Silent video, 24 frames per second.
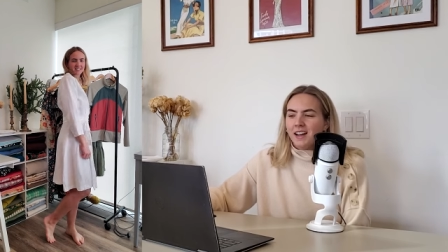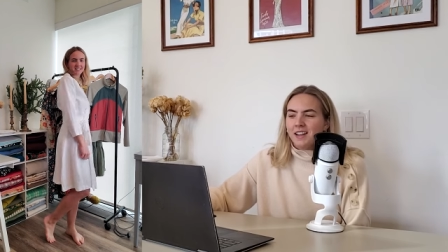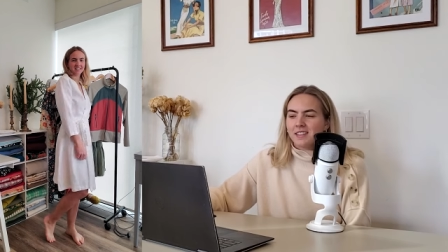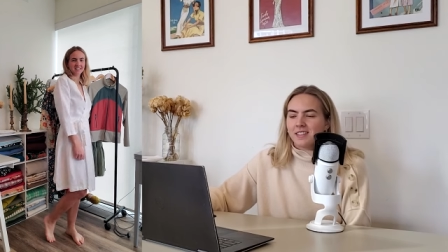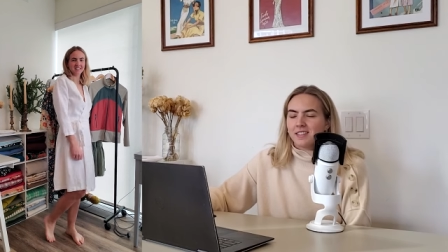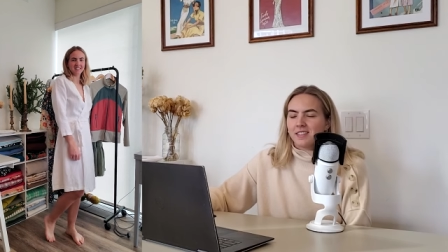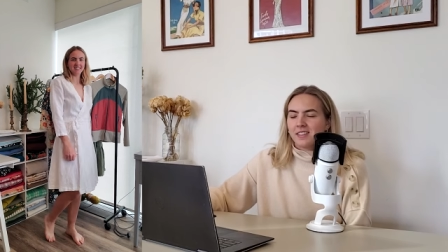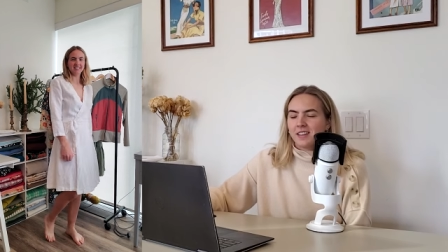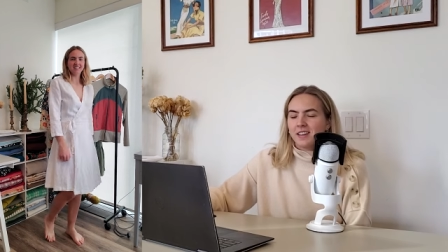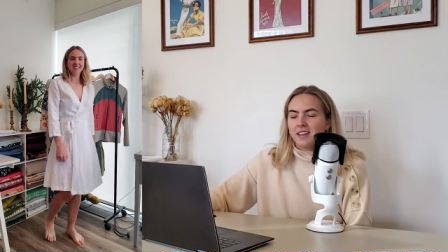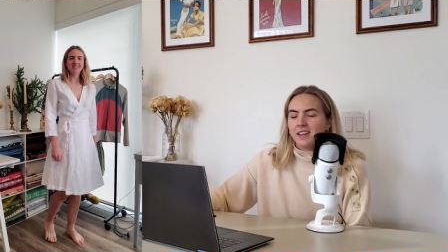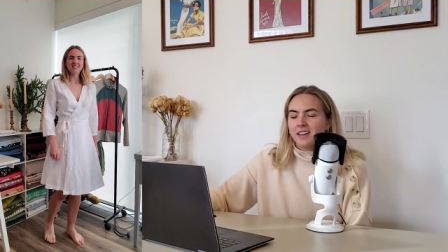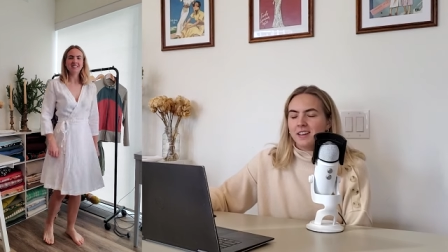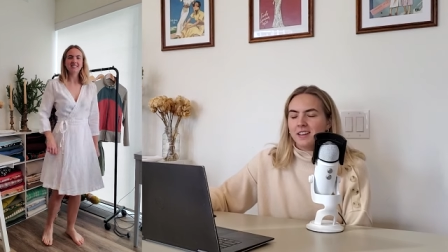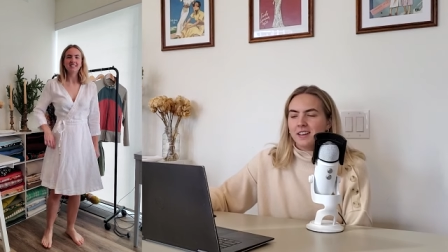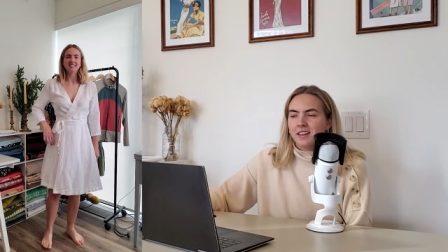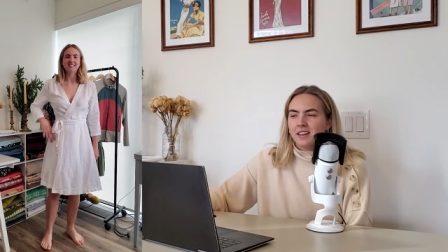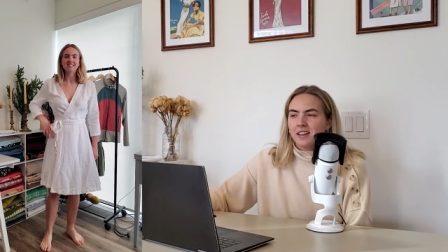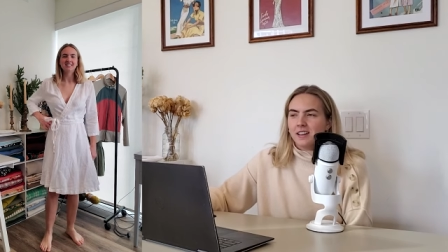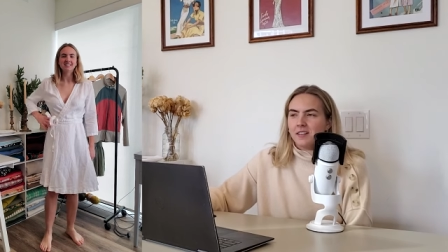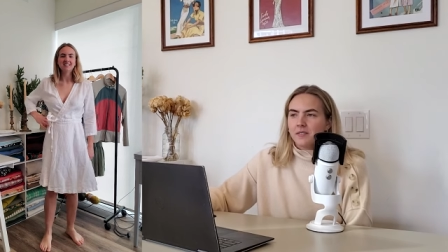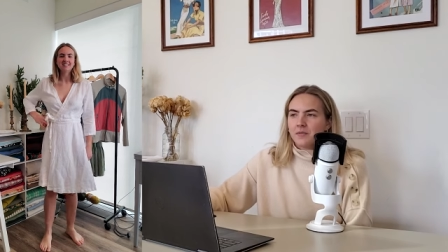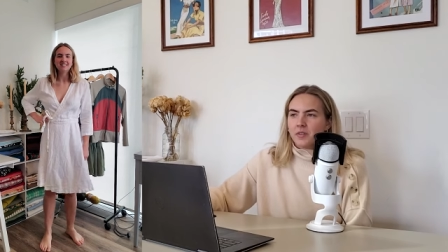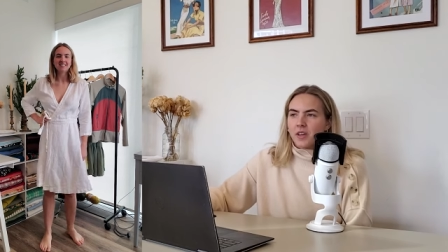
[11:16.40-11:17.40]
I think
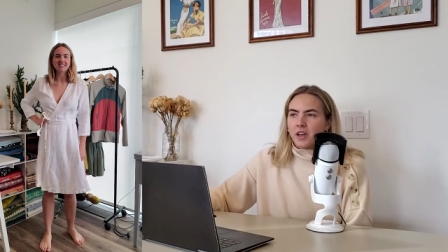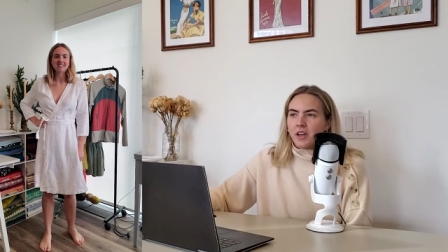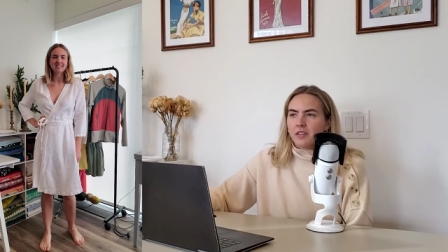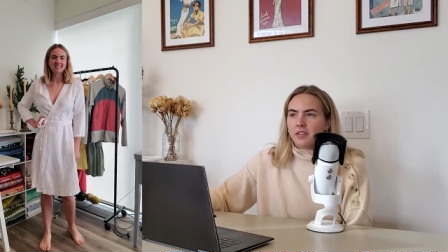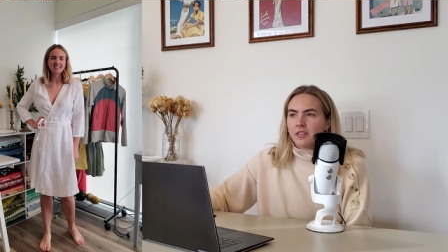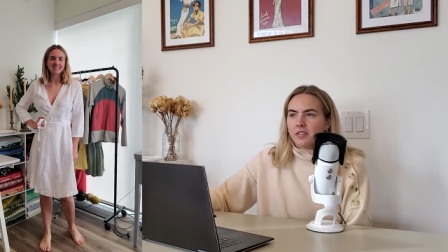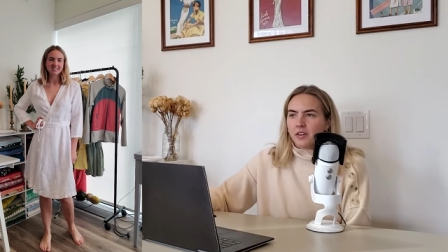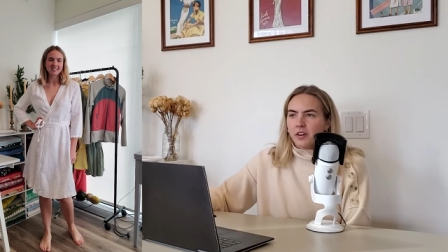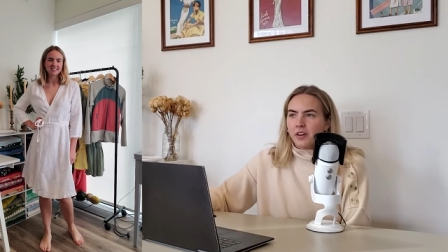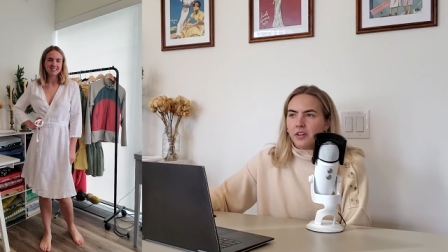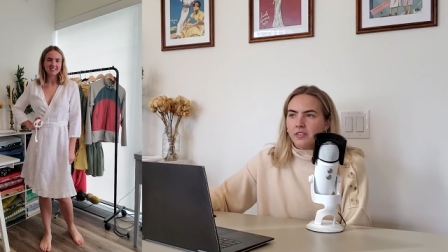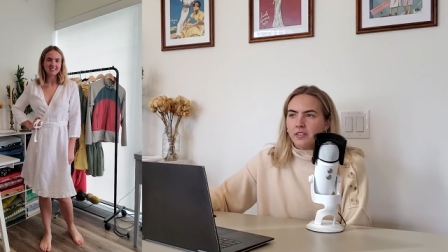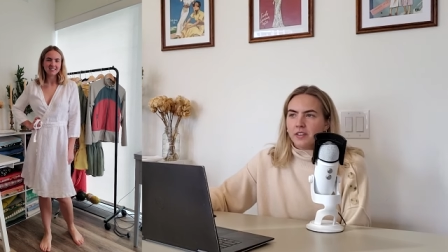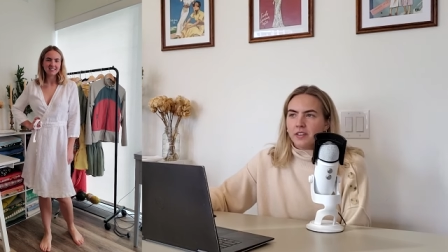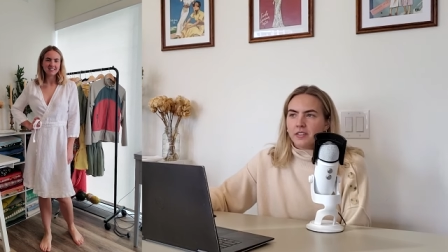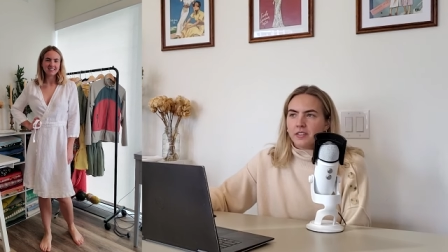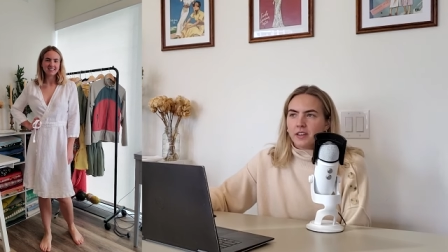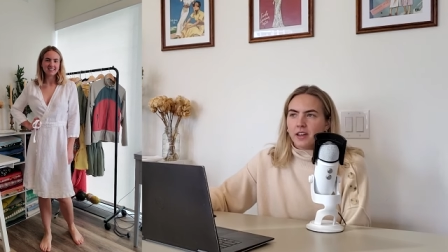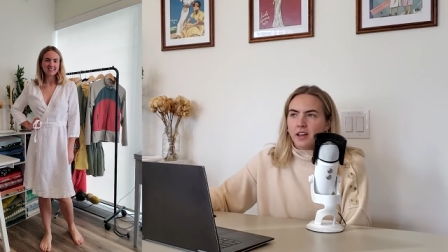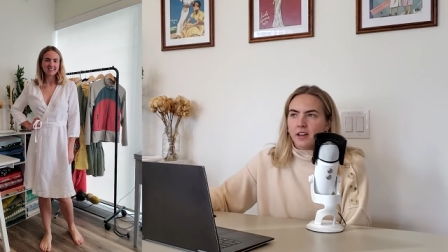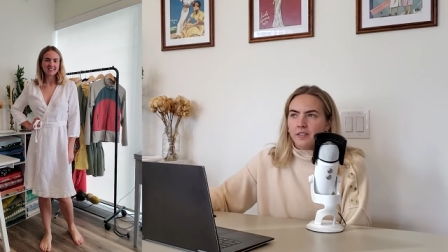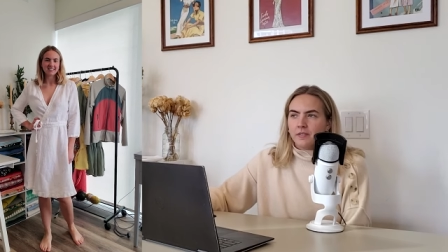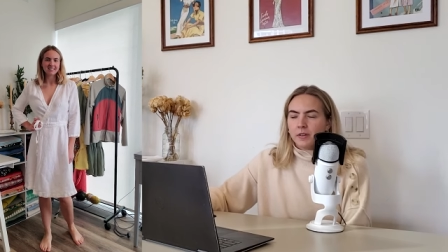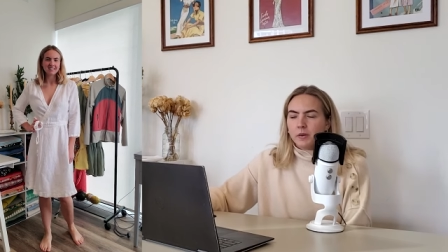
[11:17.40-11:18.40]
I thought that the
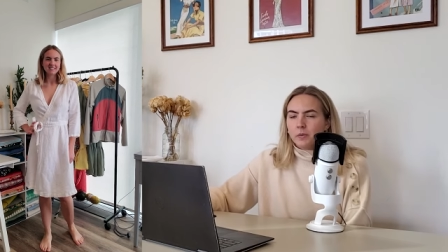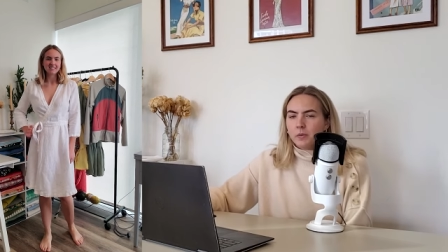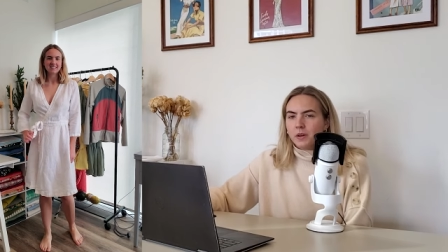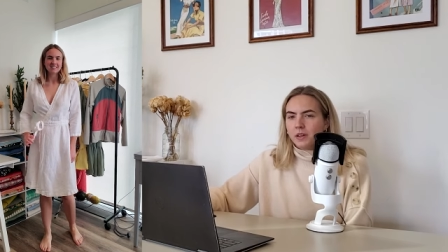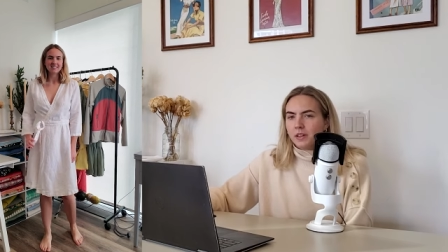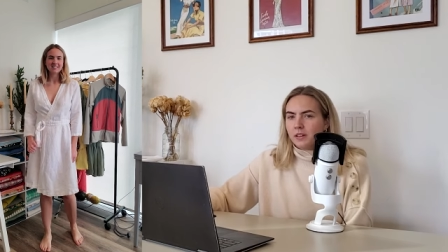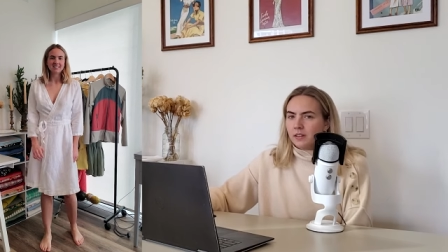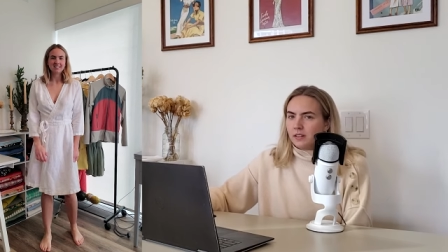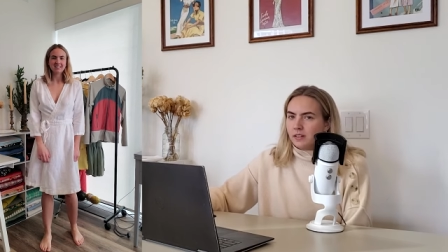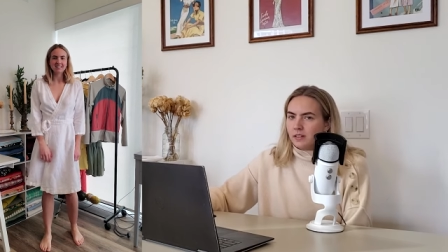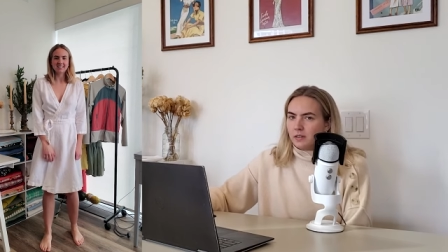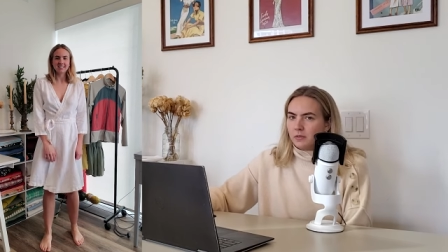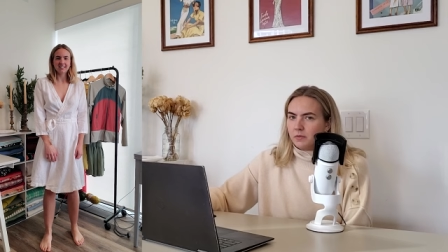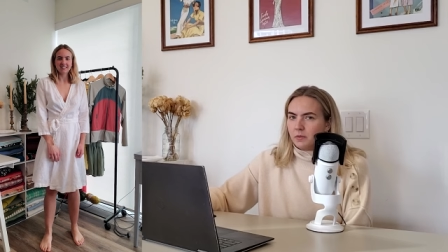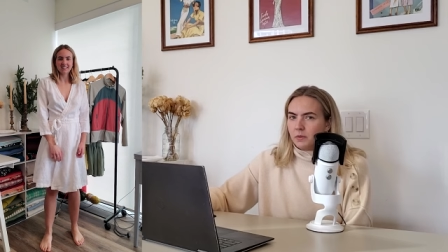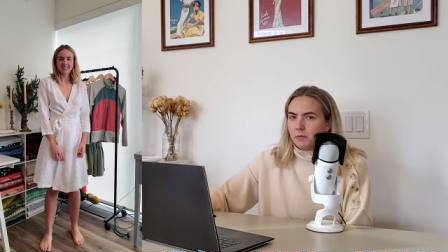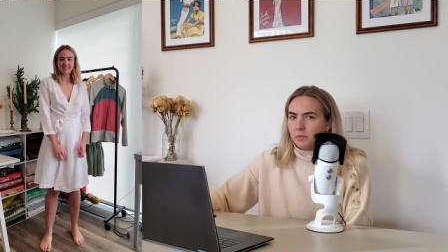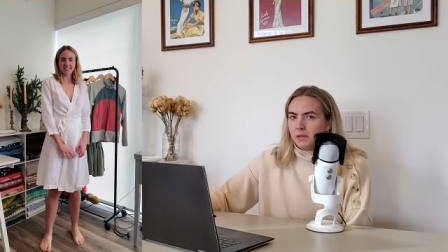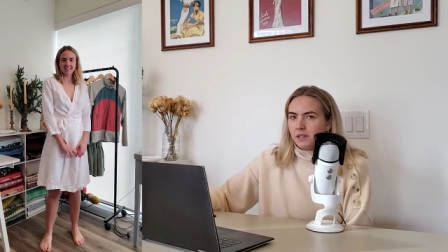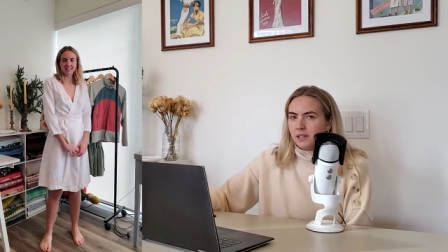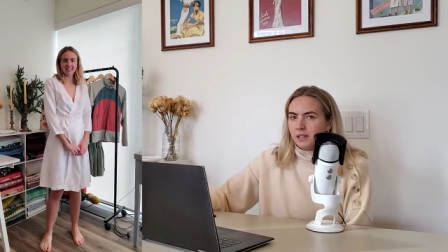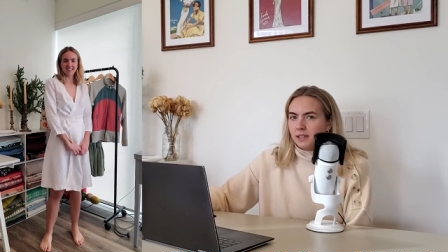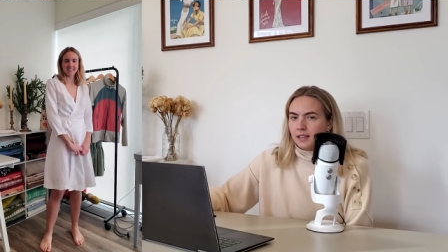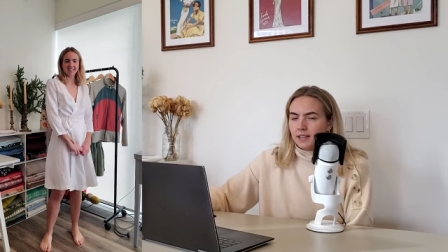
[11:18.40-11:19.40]
heavyweight linen would
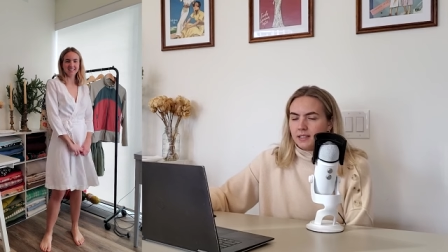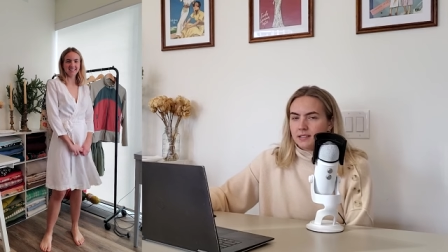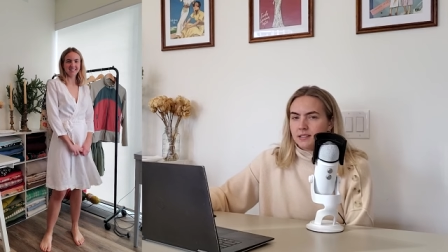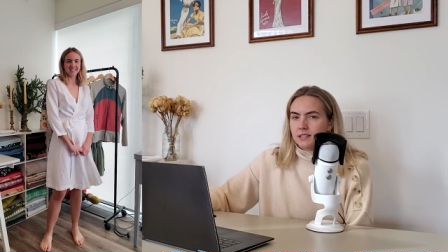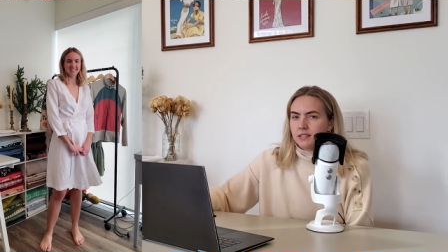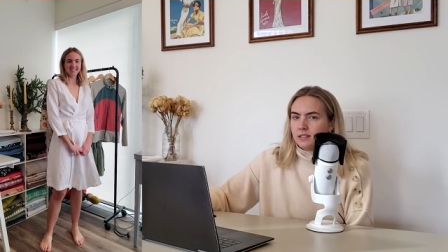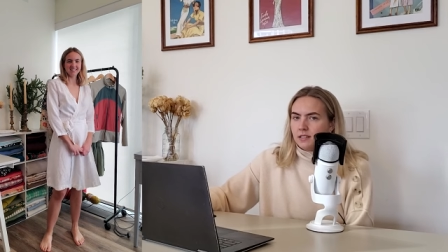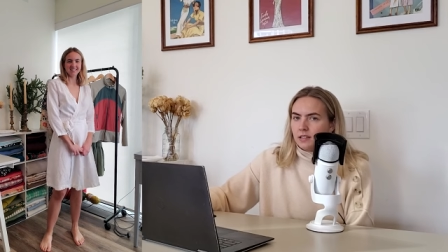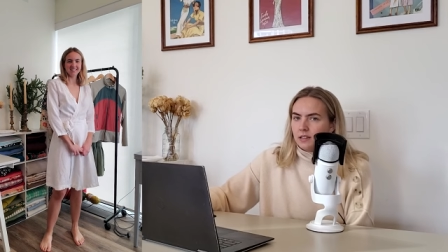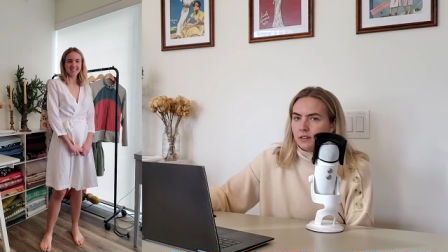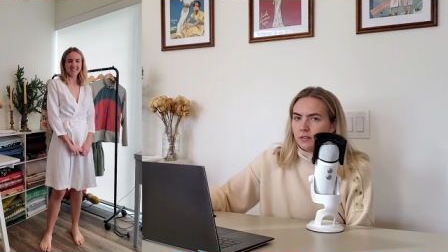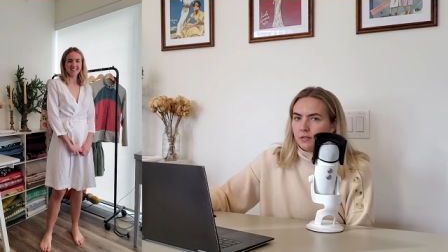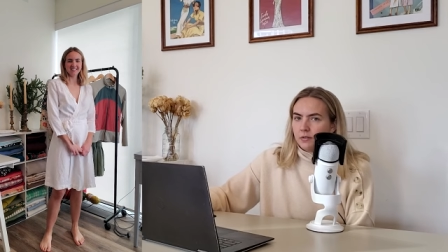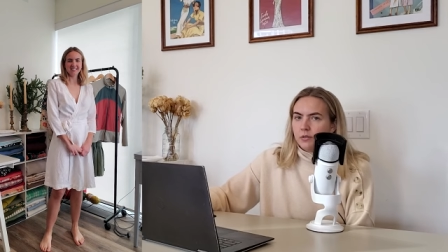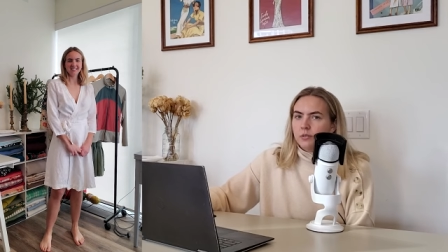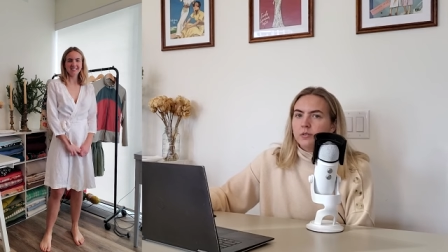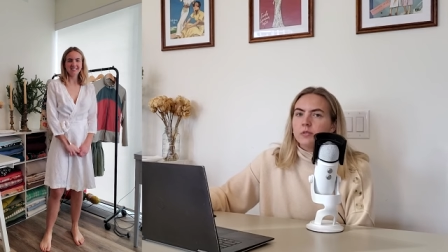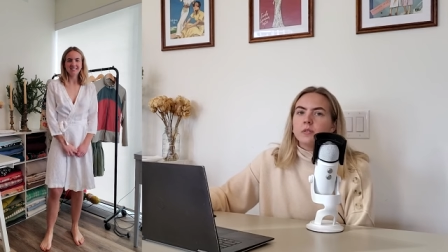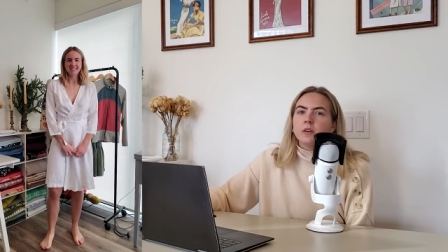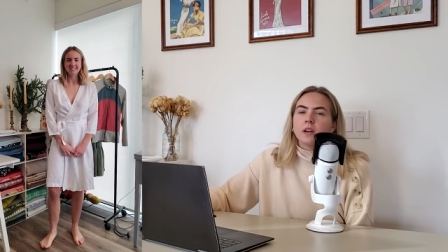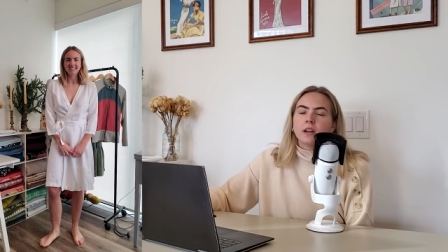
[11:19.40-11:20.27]
be less see through,